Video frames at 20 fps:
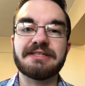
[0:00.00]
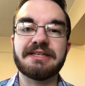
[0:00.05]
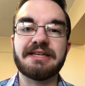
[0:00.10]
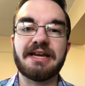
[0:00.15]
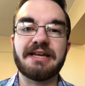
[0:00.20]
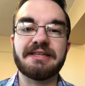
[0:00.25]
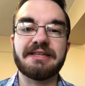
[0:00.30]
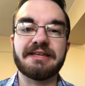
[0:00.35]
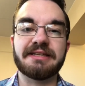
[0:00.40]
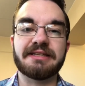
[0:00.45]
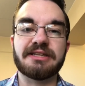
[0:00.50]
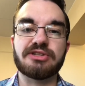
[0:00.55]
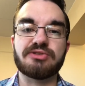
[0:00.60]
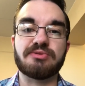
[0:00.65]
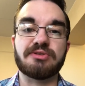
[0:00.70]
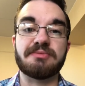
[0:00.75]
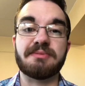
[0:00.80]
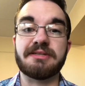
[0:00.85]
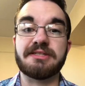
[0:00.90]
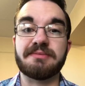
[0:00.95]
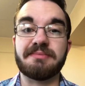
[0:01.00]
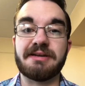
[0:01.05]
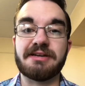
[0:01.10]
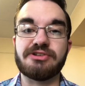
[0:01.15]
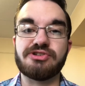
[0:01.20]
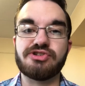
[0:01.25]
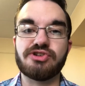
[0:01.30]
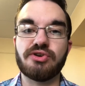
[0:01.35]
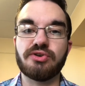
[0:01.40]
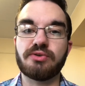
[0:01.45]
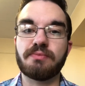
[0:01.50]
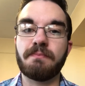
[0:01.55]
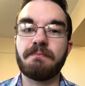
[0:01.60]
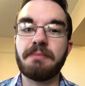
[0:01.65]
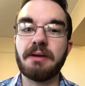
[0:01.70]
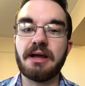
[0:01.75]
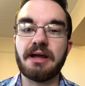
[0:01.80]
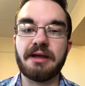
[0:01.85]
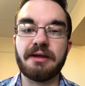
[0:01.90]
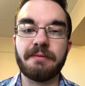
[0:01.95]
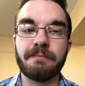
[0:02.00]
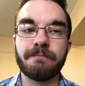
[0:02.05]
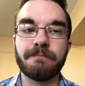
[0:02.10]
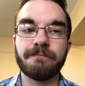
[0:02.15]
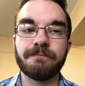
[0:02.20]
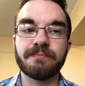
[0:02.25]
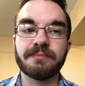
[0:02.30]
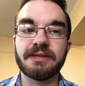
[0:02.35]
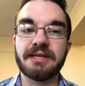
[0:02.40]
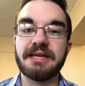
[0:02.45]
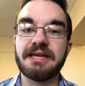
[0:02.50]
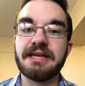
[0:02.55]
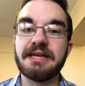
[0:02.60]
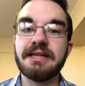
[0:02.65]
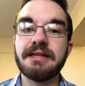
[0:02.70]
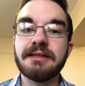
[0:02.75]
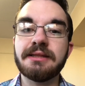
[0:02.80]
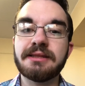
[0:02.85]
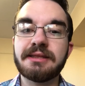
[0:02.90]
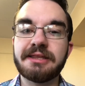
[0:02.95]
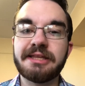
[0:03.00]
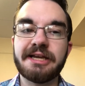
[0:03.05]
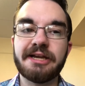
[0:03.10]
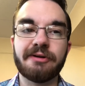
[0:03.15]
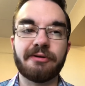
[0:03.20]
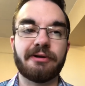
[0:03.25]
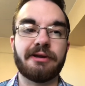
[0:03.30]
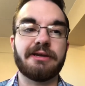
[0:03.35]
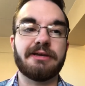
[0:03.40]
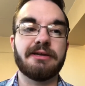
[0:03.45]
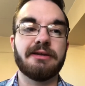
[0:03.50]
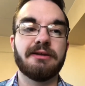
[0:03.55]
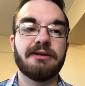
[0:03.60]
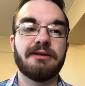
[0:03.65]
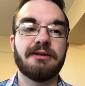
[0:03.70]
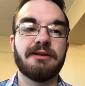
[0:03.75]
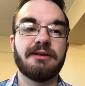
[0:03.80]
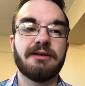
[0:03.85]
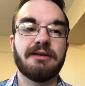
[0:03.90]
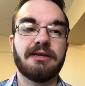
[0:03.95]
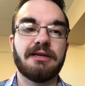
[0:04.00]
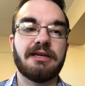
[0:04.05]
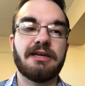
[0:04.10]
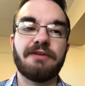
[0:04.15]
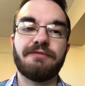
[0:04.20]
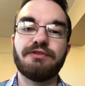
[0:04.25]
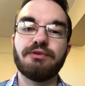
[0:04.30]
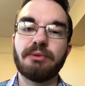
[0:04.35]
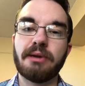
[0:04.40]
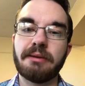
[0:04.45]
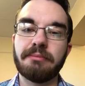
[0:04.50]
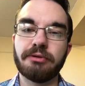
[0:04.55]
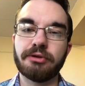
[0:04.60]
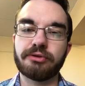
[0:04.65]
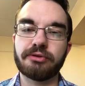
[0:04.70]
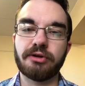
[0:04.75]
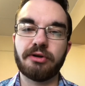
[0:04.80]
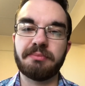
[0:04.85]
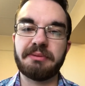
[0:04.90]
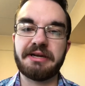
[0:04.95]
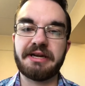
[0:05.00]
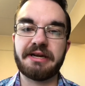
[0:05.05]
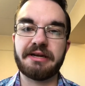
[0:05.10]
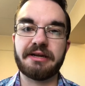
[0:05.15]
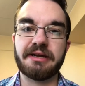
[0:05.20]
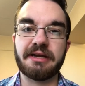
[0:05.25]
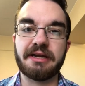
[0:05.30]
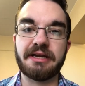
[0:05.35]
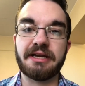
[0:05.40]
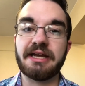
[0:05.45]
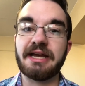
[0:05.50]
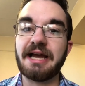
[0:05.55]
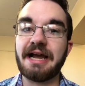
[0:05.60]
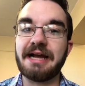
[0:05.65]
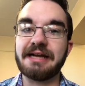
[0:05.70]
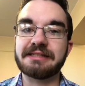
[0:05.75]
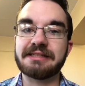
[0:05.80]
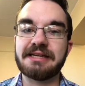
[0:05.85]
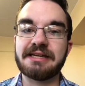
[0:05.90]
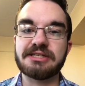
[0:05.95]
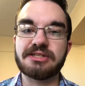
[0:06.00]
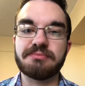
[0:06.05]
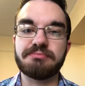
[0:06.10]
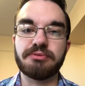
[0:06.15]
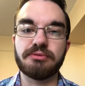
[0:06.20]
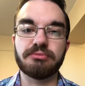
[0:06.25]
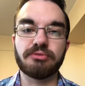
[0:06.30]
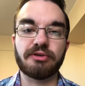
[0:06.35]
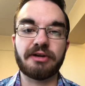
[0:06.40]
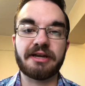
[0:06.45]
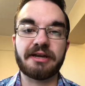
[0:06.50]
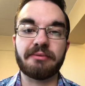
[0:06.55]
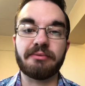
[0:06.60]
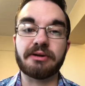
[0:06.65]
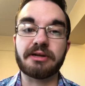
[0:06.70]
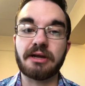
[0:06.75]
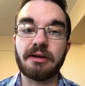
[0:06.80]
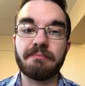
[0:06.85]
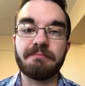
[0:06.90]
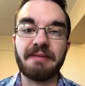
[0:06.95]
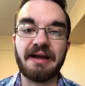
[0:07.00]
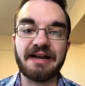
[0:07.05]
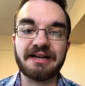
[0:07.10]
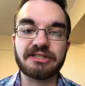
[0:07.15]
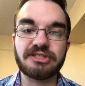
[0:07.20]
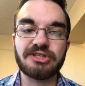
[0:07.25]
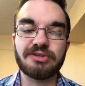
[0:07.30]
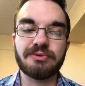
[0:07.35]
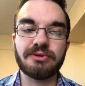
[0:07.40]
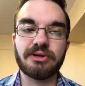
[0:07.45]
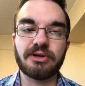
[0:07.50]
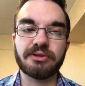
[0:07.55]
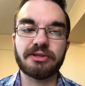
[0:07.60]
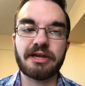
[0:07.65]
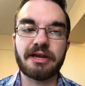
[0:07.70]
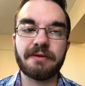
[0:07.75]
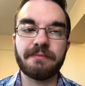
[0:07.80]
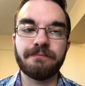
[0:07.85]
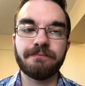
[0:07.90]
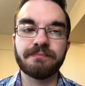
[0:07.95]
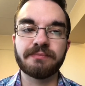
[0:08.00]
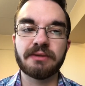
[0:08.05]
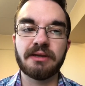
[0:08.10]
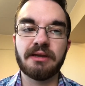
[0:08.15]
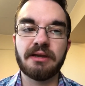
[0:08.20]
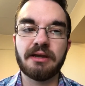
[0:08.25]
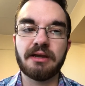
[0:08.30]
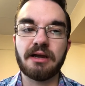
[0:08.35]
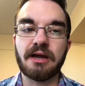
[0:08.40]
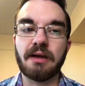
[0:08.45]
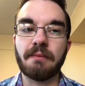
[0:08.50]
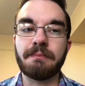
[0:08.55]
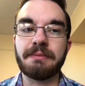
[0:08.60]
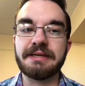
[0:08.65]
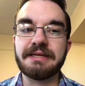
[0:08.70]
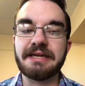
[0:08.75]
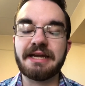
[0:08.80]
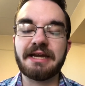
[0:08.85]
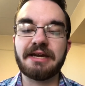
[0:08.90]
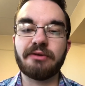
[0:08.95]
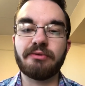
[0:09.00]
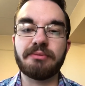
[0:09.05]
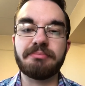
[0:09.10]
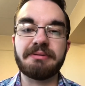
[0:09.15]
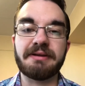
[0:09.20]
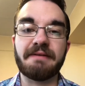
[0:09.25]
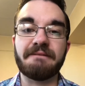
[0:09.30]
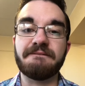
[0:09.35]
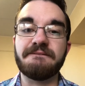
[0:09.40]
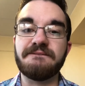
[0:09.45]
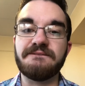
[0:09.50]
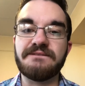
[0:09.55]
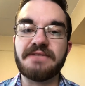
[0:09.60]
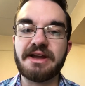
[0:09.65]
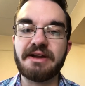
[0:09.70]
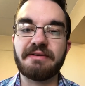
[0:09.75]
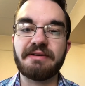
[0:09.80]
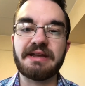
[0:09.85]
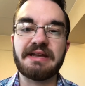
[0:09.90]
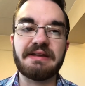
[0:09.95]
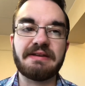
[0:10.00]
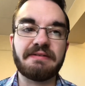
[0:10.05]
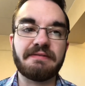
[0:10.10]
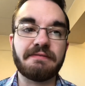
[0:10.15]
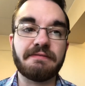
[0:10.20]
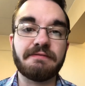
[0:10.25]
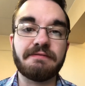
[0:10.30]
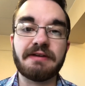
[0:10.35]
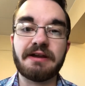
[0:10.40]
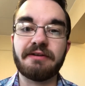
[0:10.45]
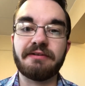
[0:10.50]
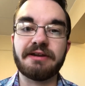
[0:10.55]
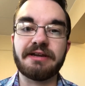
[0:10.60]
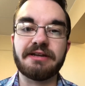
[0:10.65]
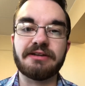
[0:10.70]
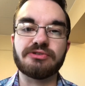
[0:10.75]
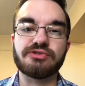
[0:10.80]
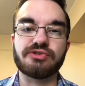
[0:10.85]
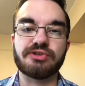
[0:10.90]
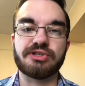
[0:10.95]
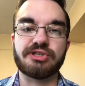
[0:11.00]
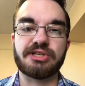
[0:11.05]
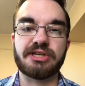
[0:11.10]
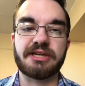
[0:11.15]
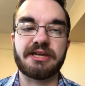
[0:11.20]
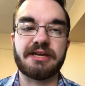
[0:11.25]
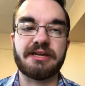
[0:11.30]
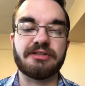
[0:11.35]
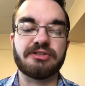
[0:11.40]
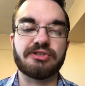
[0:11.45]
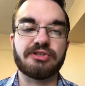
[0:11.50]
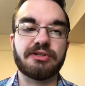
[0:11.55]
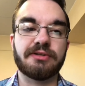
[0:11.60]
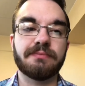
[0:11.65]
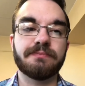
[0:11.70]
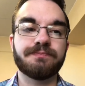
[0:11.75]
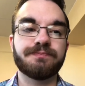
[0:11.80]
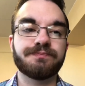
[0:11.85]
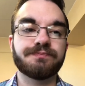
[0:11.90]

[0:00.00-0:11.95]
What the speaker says: I think this was meant to be a joke, but in theory, if you were able to throw a banana and it acted as a boomerang and would come back to you and all that, a banana would be a very, very interesting answer.